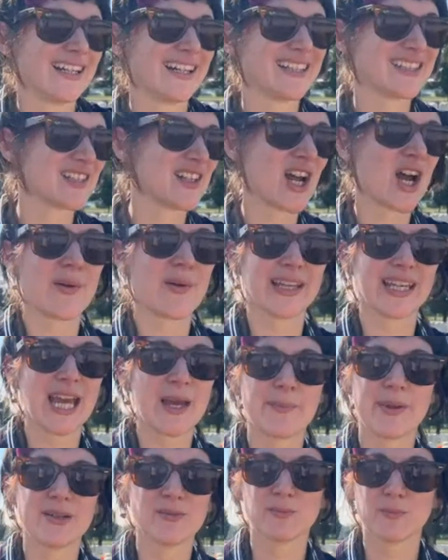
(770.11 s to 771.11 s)
I don't know, I
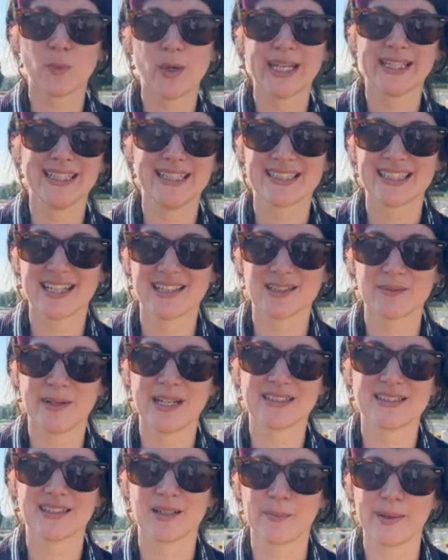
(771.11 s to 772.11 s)
get a bit weirdly
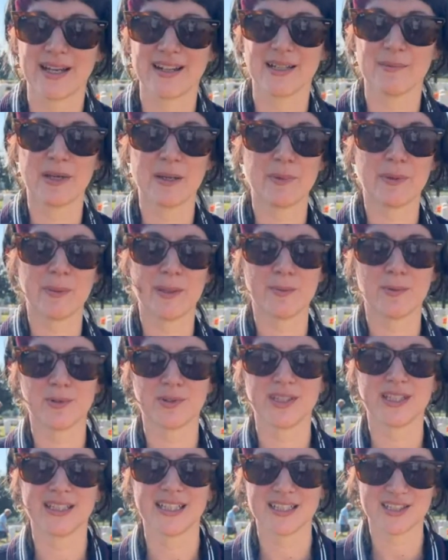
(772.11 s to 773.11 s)
sentimental about it. Maybe people
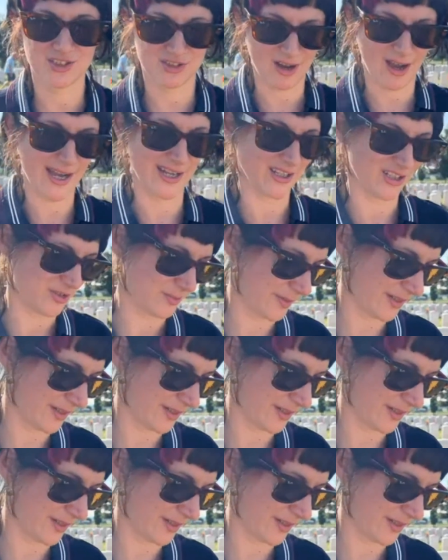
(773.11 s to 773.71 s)
will think that's strange,